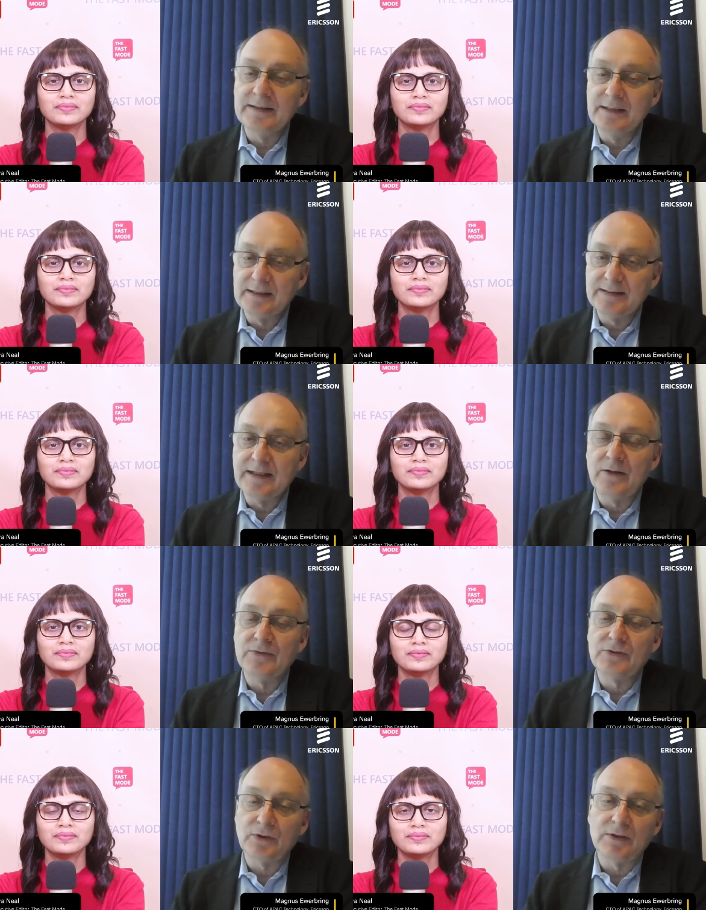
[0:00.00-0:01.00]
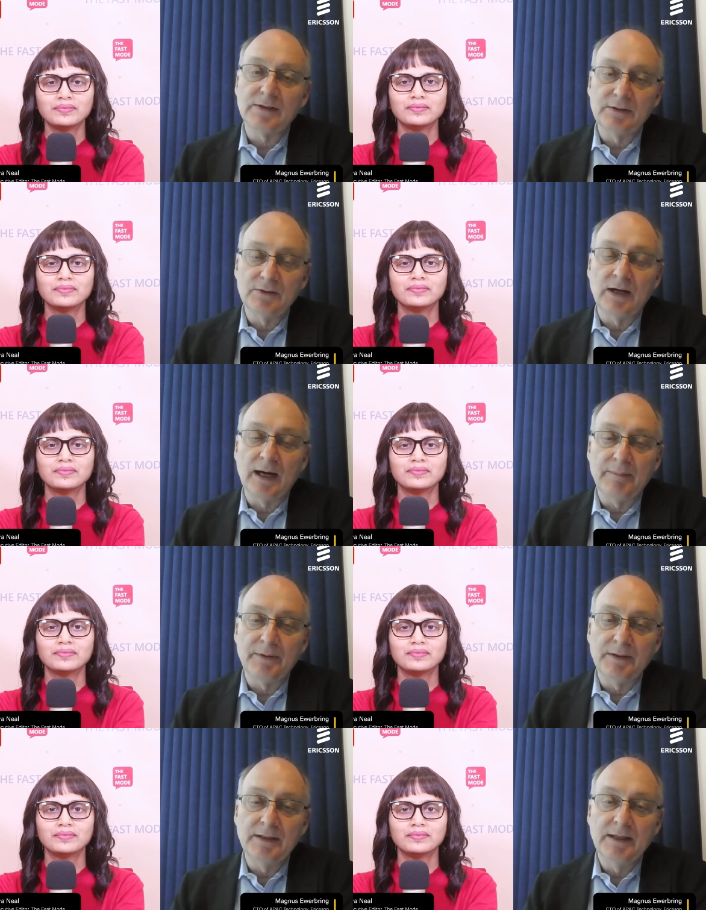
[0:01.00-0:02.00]
Speaker 1: and that's now starting to
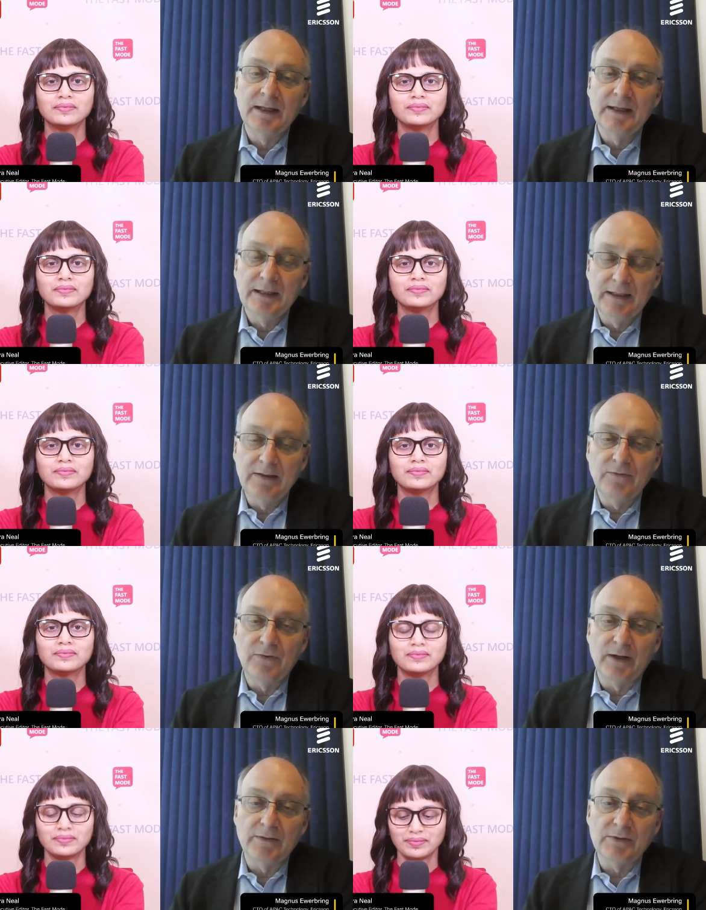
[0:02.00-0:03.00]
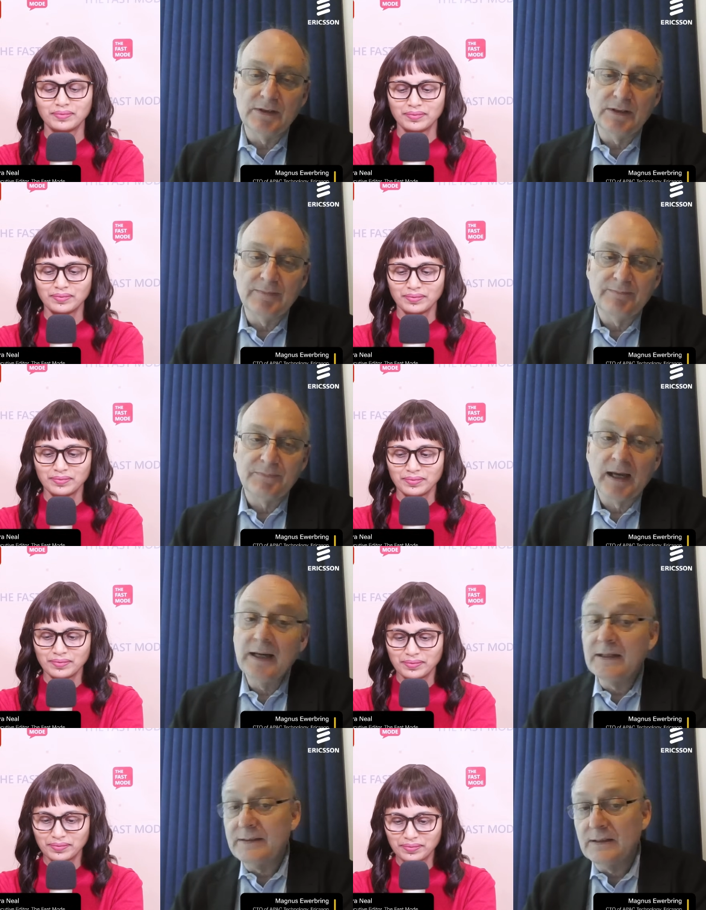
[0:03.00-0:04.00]
happen in 5G.
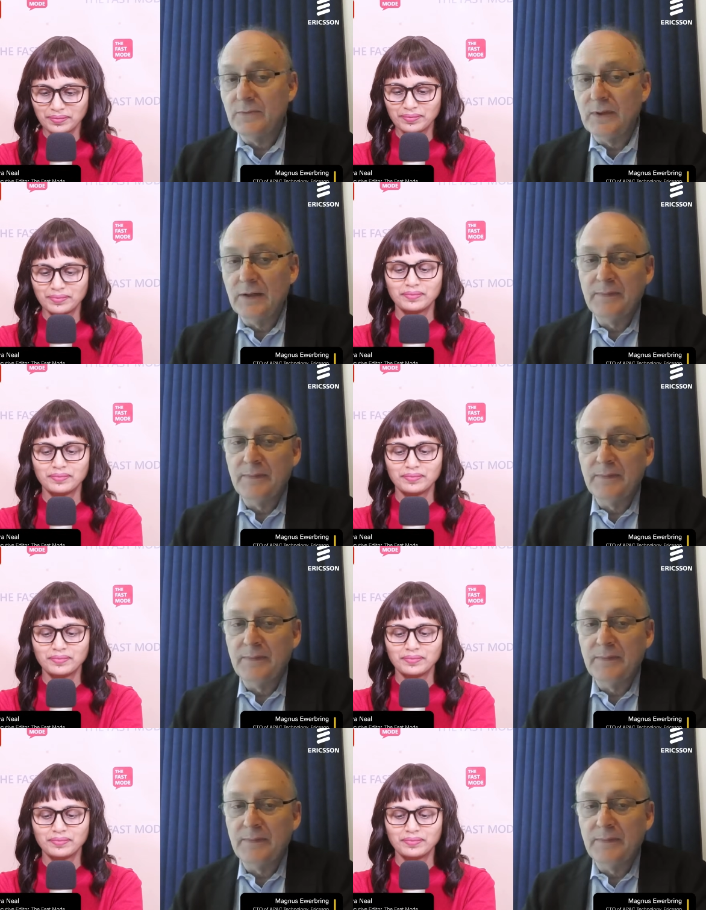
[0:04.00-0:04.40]
And I think we have